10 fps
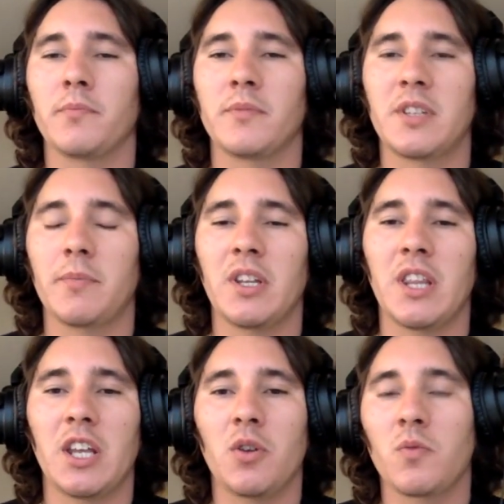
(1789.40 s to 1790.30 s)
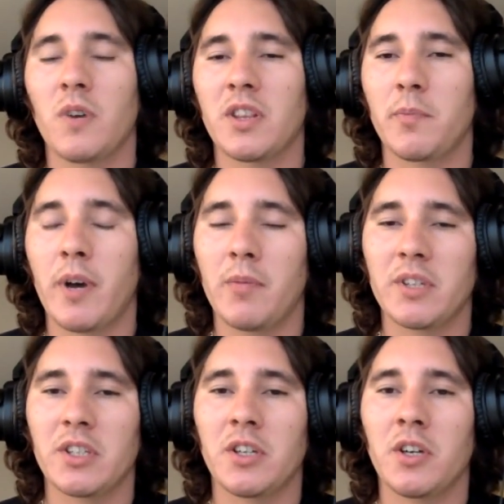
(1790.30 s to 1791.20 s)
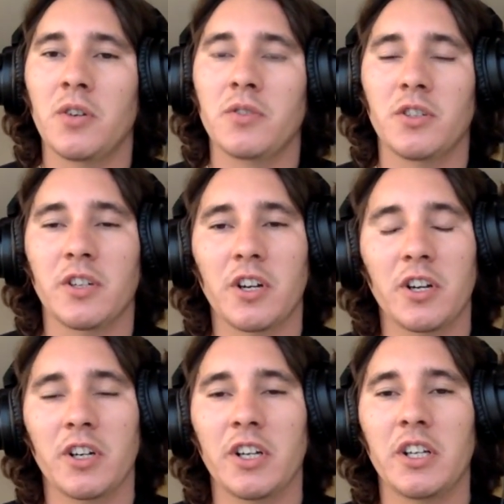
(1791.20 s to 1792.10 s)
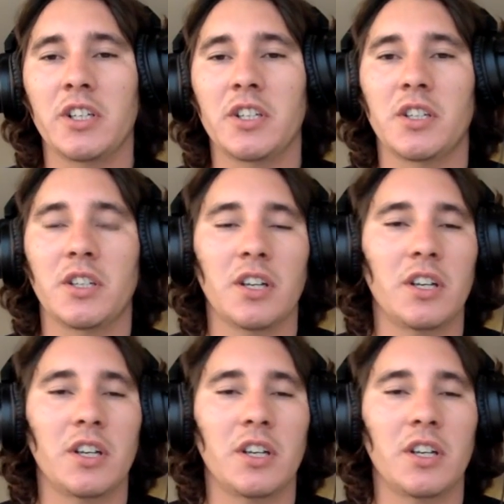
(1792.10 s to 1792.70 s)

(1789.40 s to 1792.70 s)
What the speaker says: Something that you'd want the public to know, to encourage,